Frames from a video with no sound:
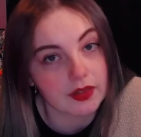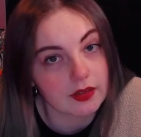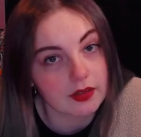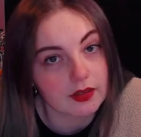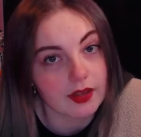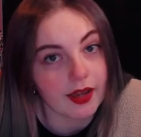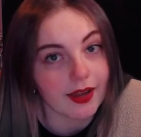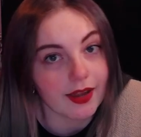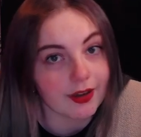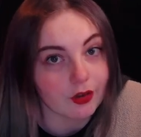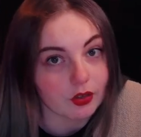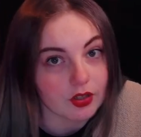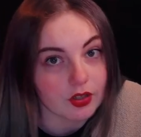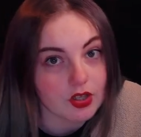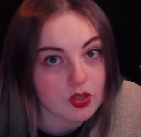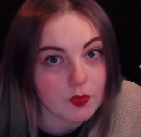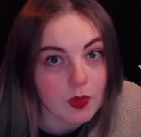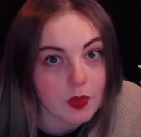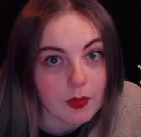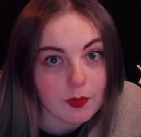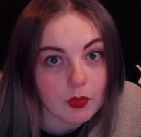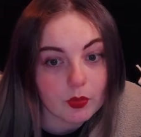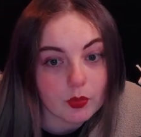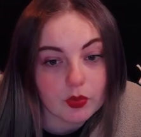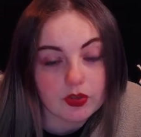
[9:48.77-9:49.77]
Iron Age
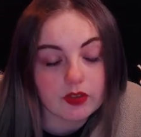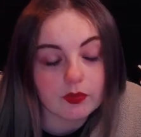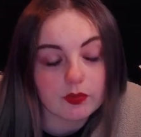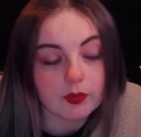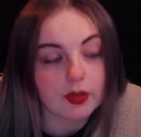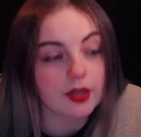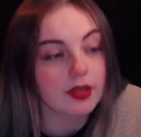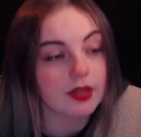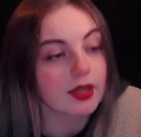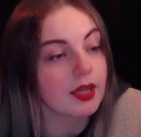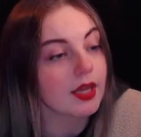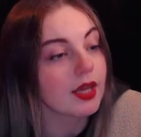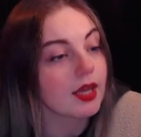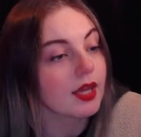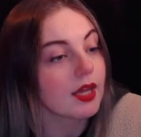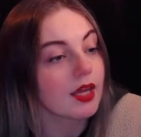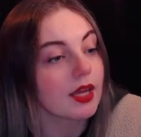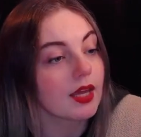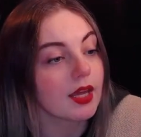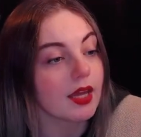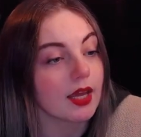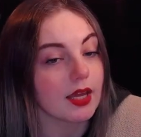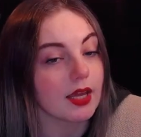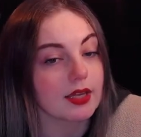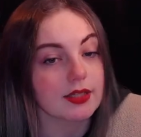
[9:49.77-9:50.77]
people would have played it?
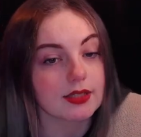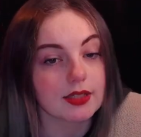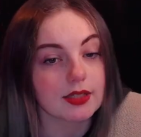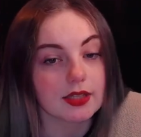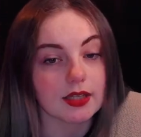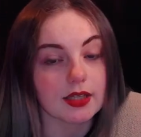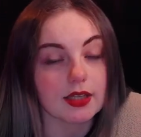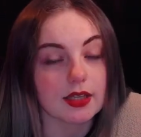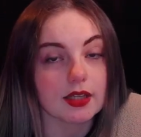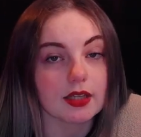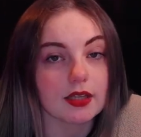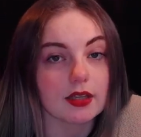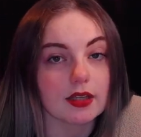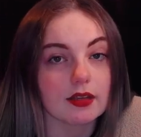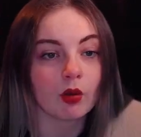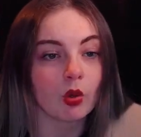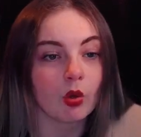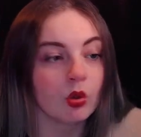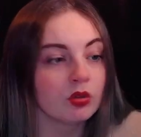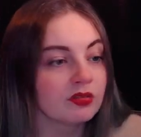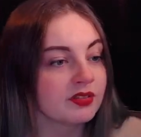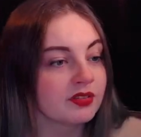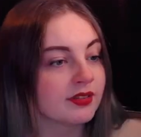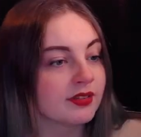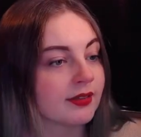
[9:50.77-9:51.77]
Is he
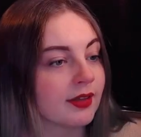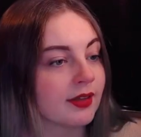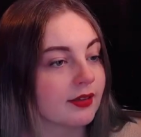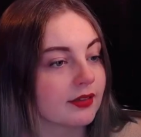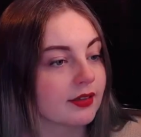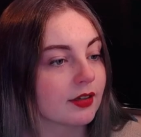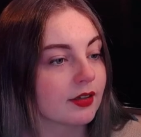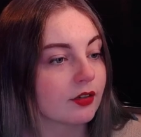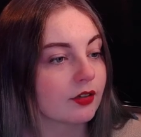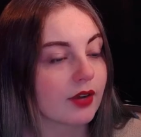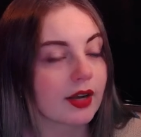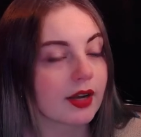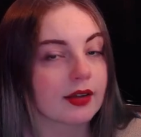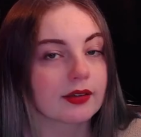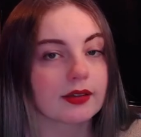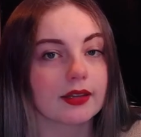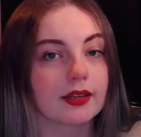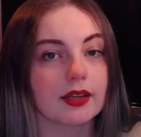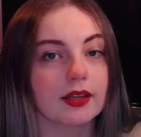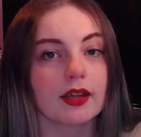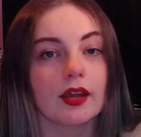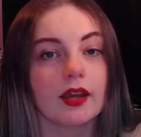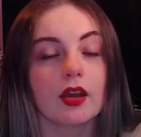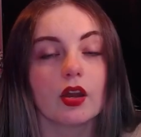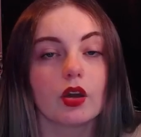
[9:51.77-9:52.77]
holding it
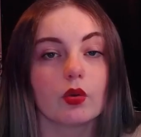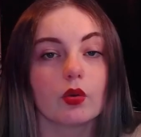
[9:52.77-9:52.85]
correctly?